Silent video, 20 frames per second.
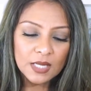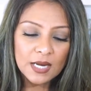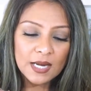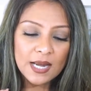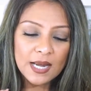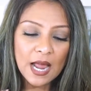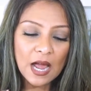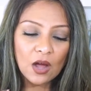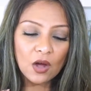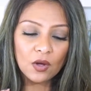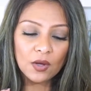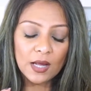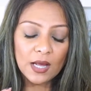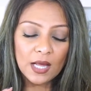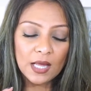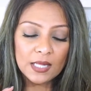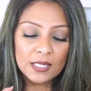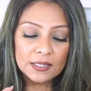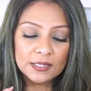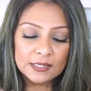Now,
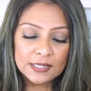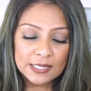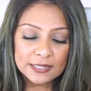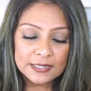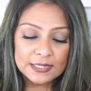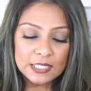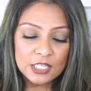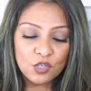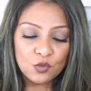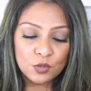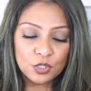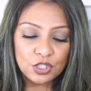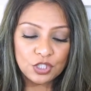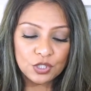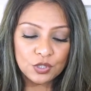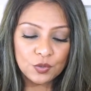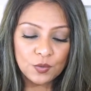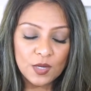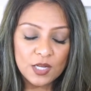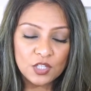the next thing you would
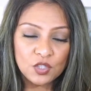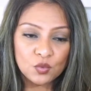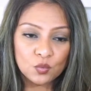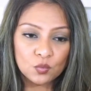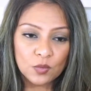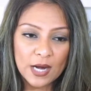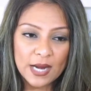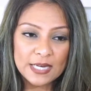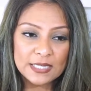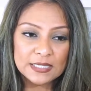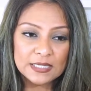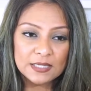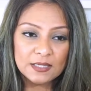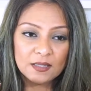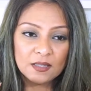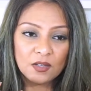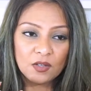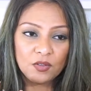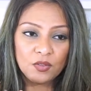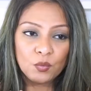do is write
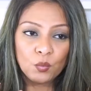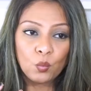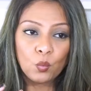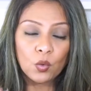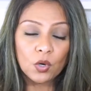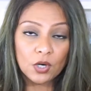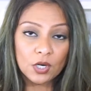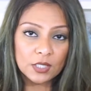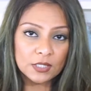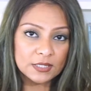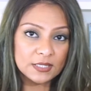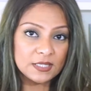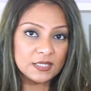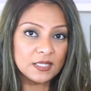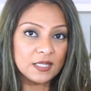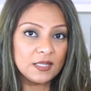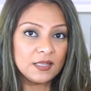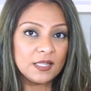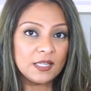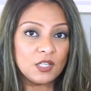the words
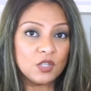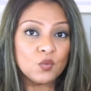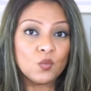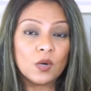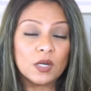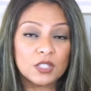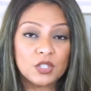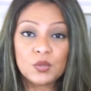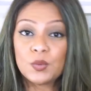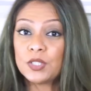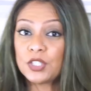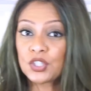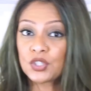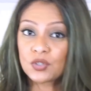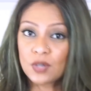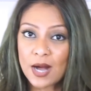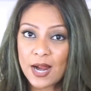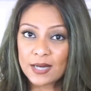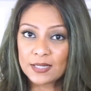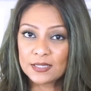that you want to
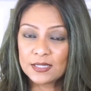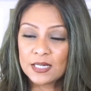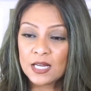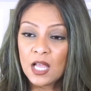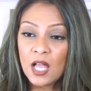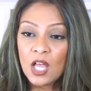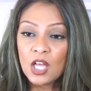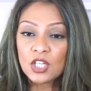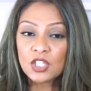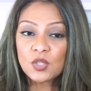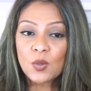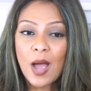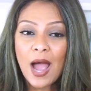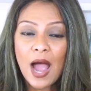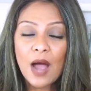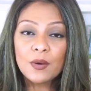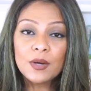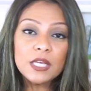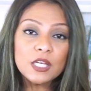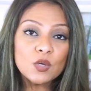attract. So
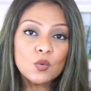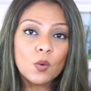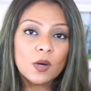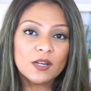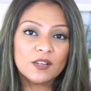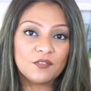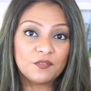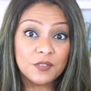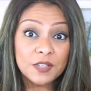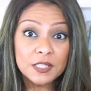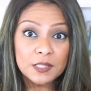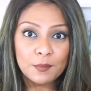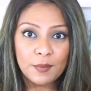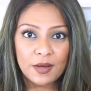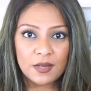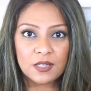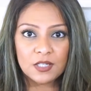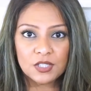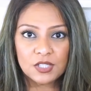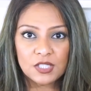how do you want to feel
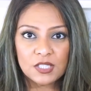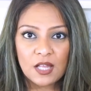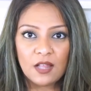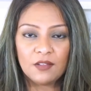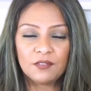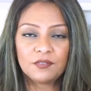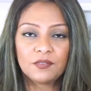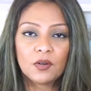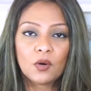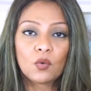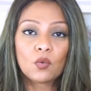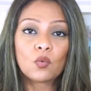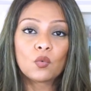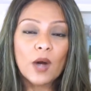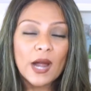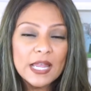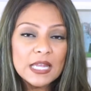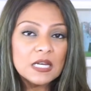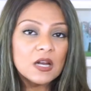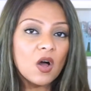about yourself?
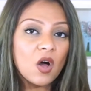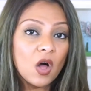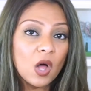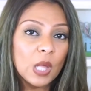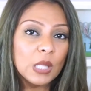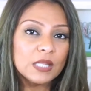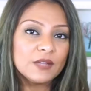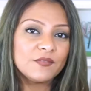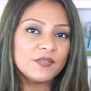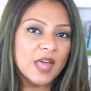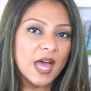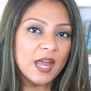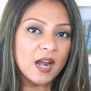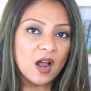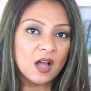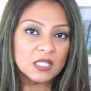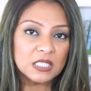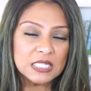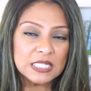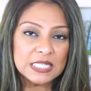Write all of that
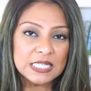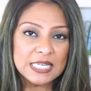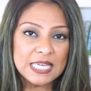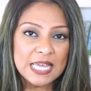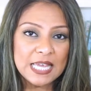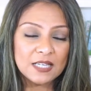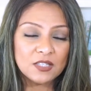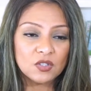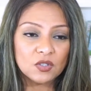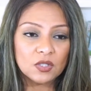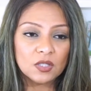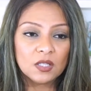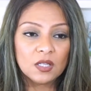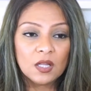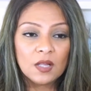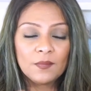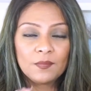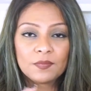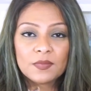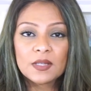onto the candle.
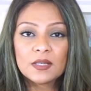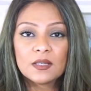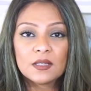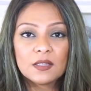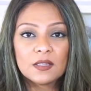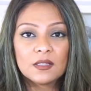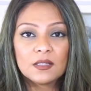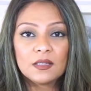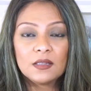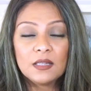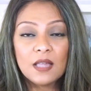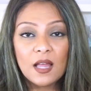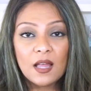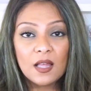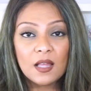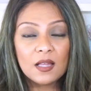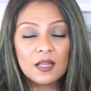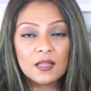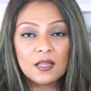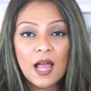
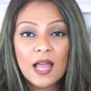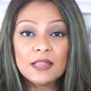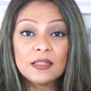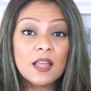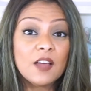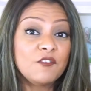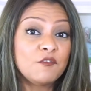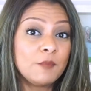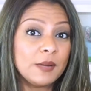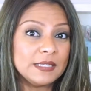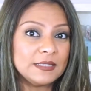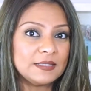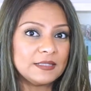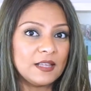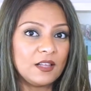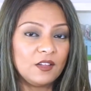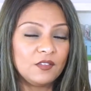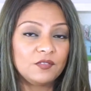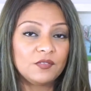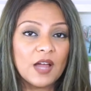I love
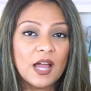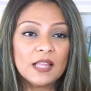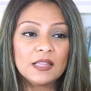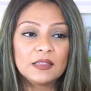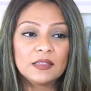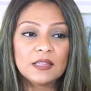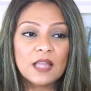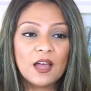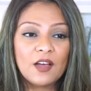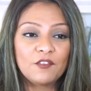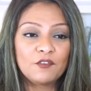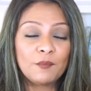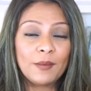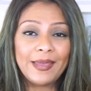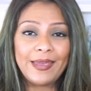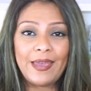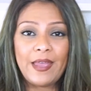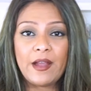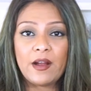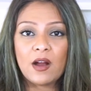myself. I love
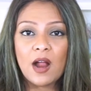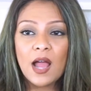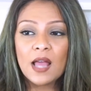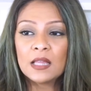my hair.